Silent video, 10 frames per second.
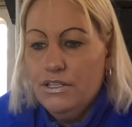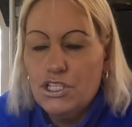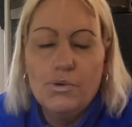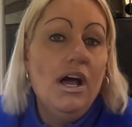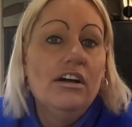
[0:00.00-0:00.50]

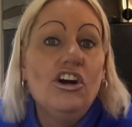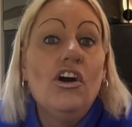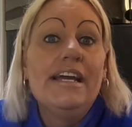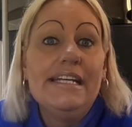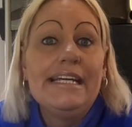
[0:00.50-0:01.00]
do her
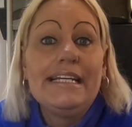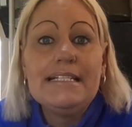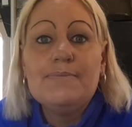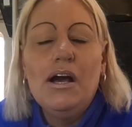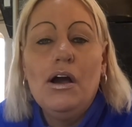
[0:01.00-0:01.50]
ironing
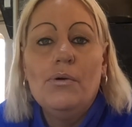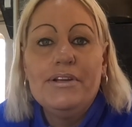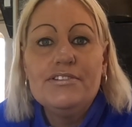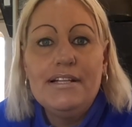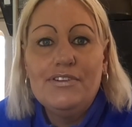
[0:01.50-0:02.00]
as well. We
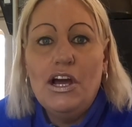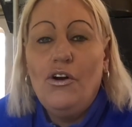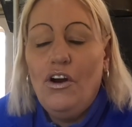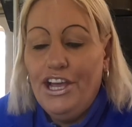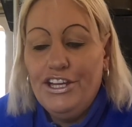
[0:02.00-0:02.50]
used to have to
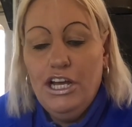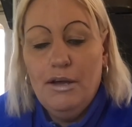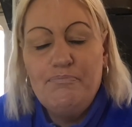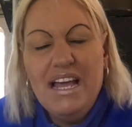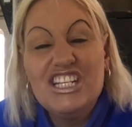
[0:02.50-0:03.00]
iron
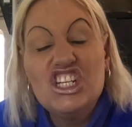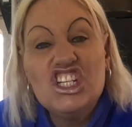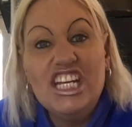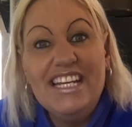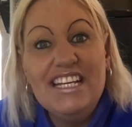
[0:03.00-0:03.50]
her bed
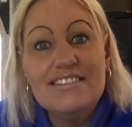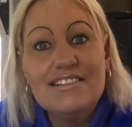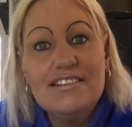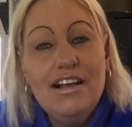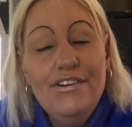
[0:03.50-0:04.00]

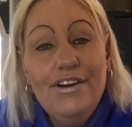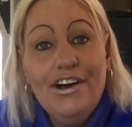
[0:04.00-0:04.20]
sheets, her